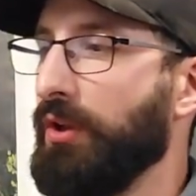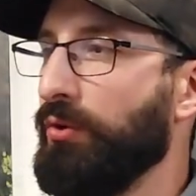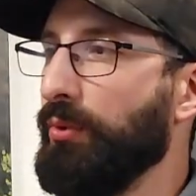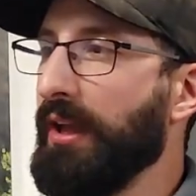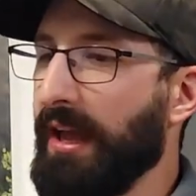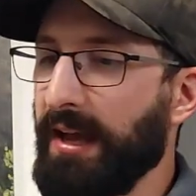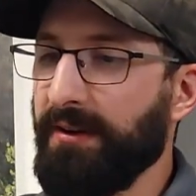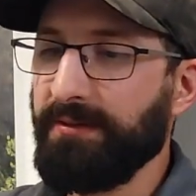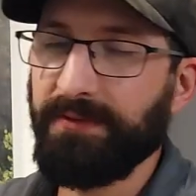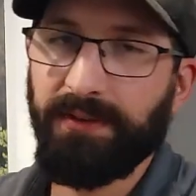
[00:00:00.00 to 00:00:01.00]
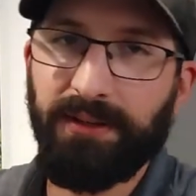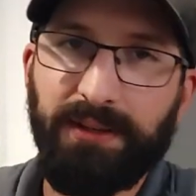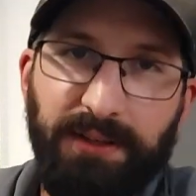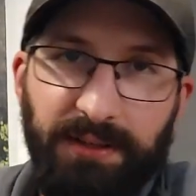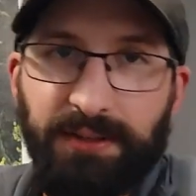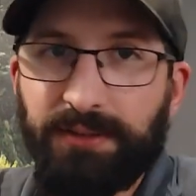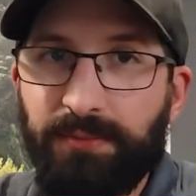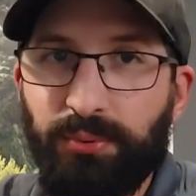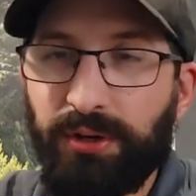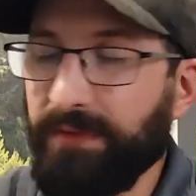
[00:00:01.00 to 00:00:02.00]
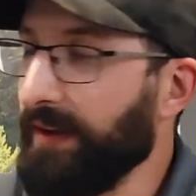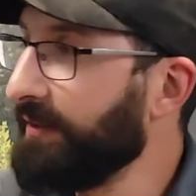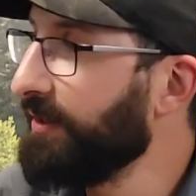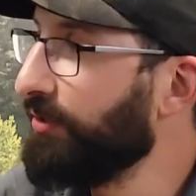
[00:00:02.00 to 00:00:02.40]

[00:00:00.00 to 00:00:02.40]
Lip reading: we have some pretty fancy